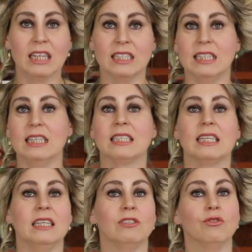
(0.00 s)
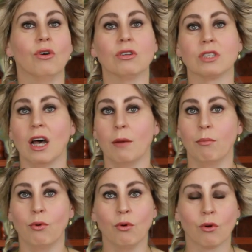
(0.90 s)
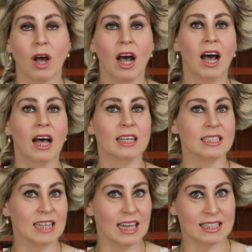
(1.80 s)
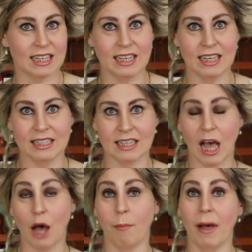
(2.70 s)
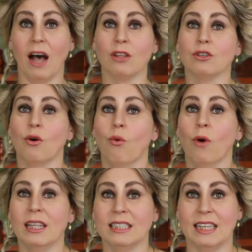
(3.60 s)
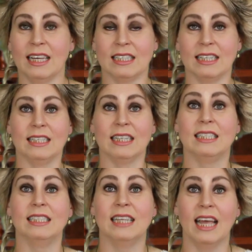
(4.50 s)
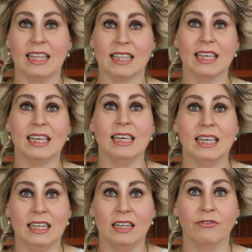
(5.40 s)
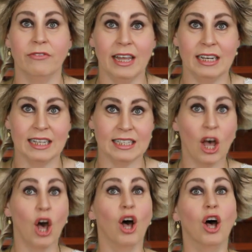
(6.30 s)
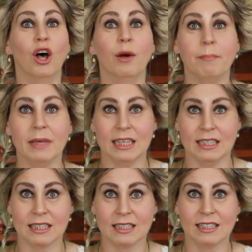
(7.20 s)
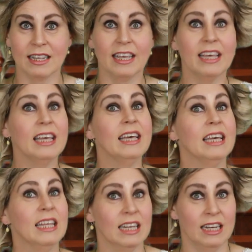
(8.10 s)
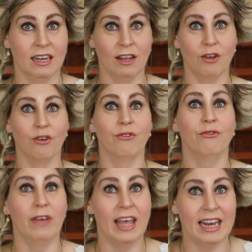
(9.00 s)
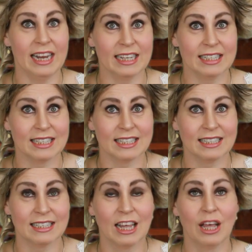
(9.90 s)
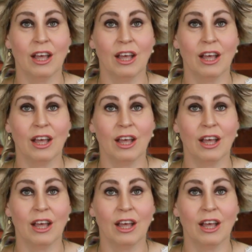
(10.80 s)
This is not a book that is about one death. This is death in Venice. Hermes in Venice.